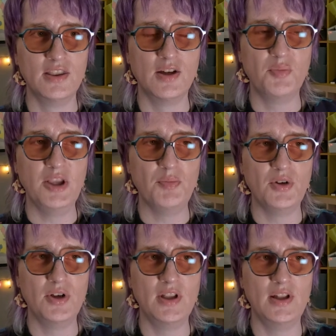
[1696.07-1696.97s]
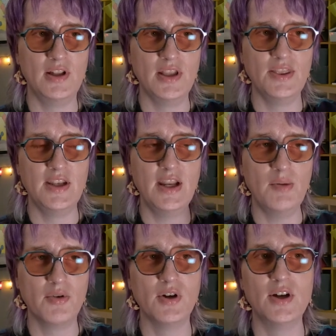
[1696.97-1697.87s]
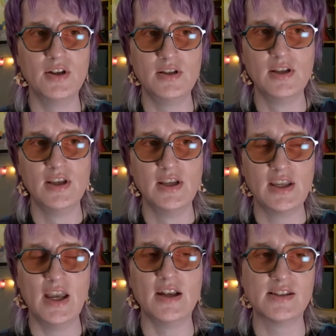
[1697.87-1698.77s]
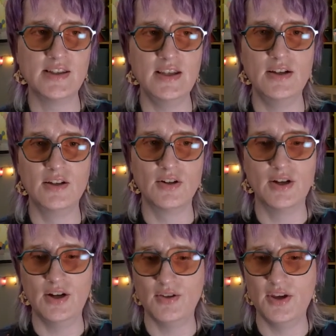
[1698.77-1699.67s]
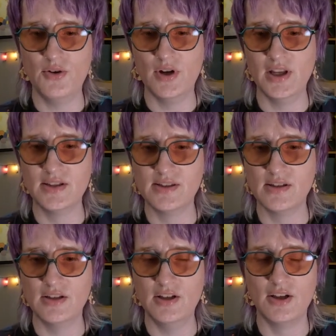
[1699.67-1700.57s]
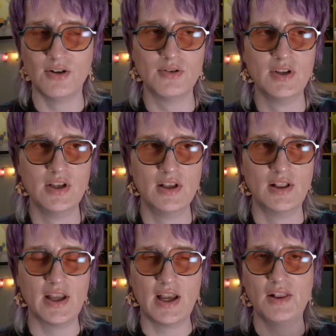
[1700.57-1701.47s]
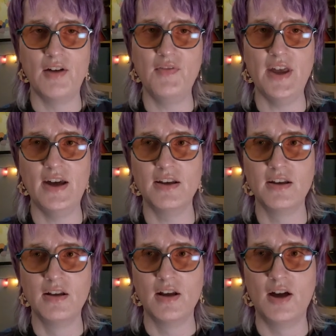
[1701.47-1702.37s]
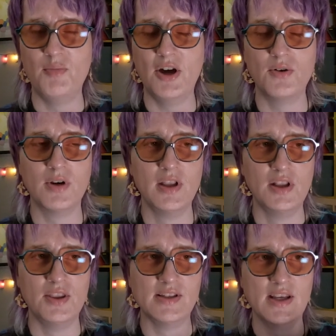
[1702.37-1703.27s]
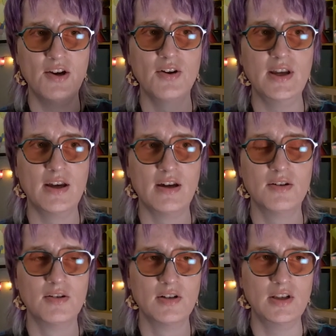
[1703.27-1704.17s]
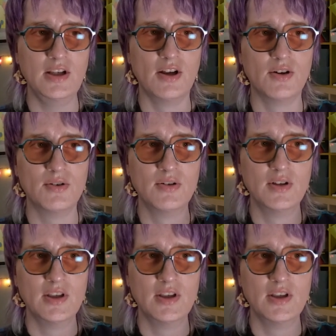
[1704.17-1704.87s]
the people in the neighborhood can't see or hear the noise, you know? Like I love that about this area, you know,